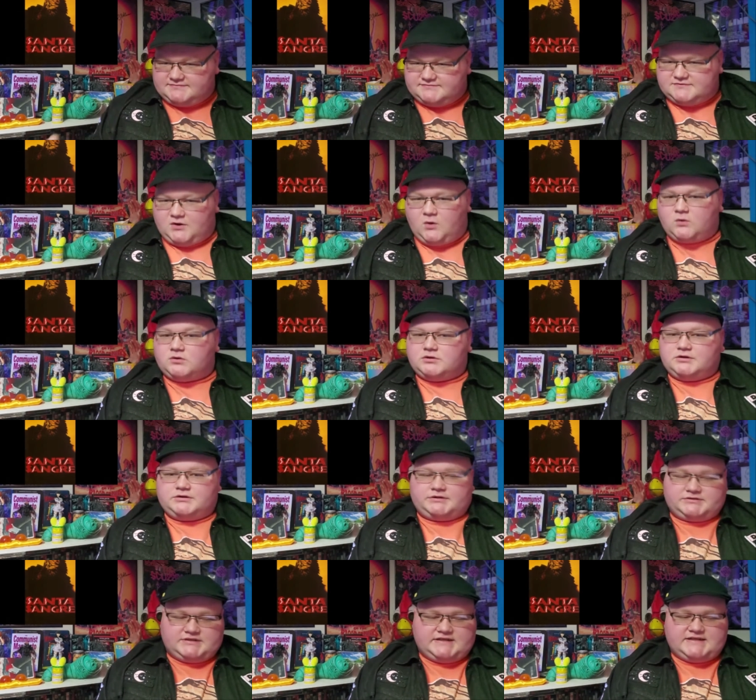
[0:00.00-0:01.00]

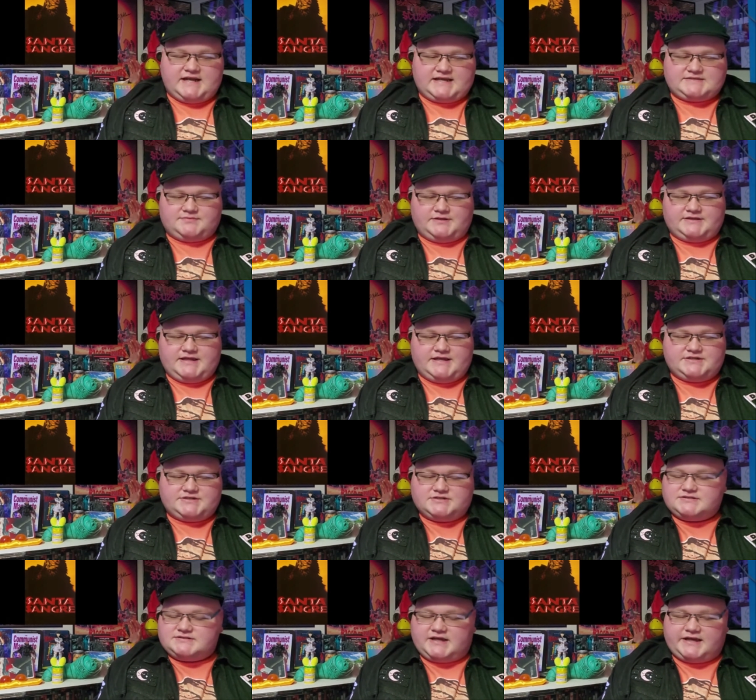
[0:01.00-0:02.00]
horror and
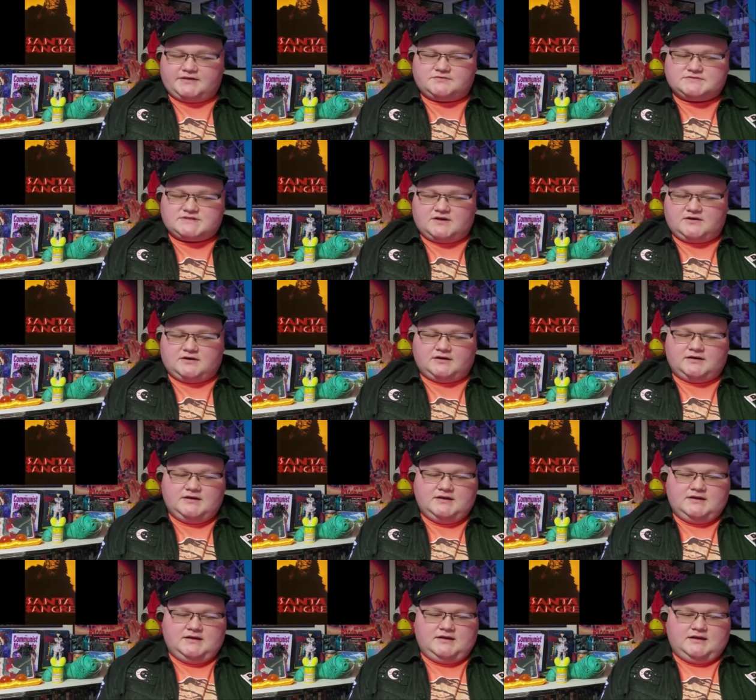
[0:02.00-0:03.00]
exploitation titles are.
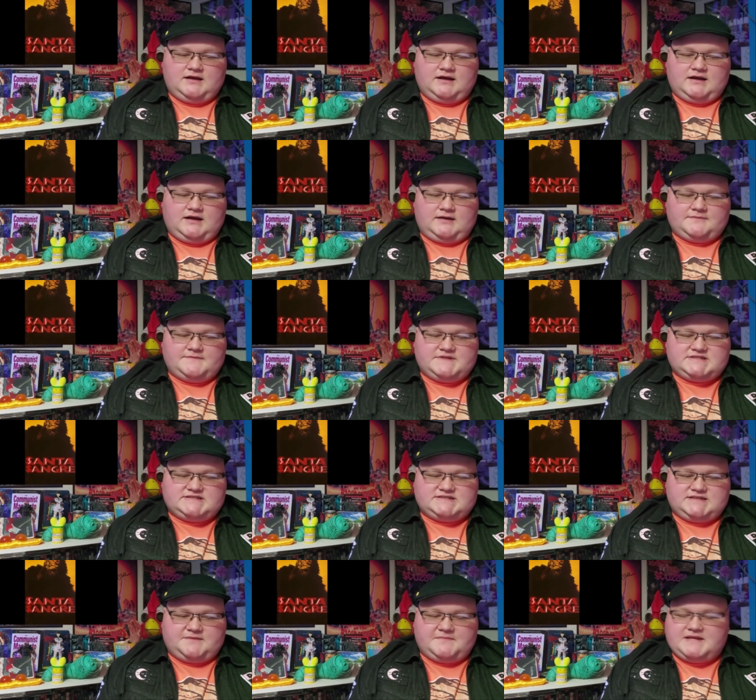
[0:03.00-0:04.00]
This
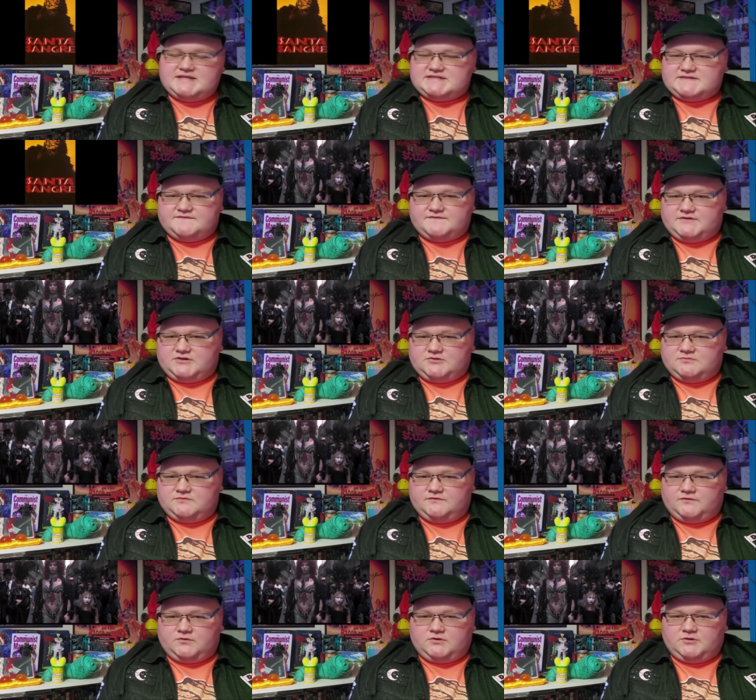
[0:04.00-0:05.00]
is an amazing film
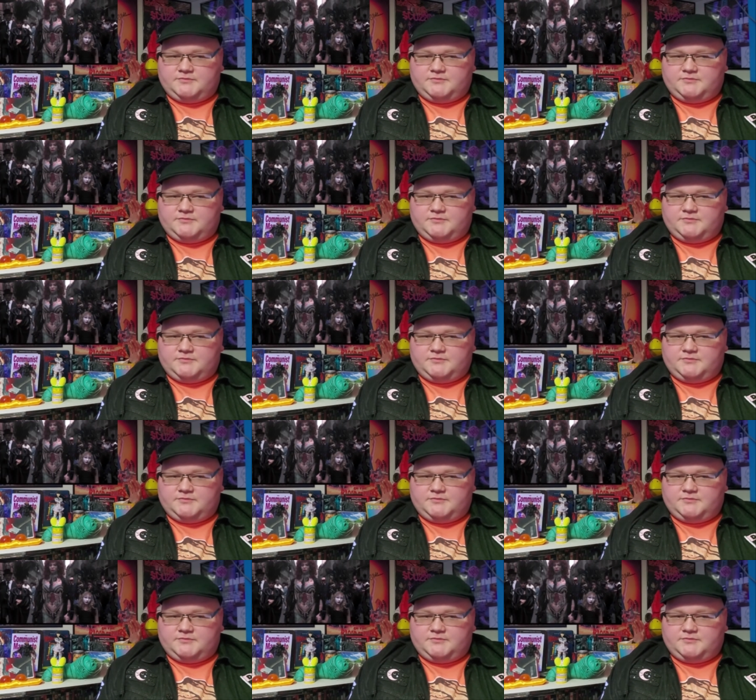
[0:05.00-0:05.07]
for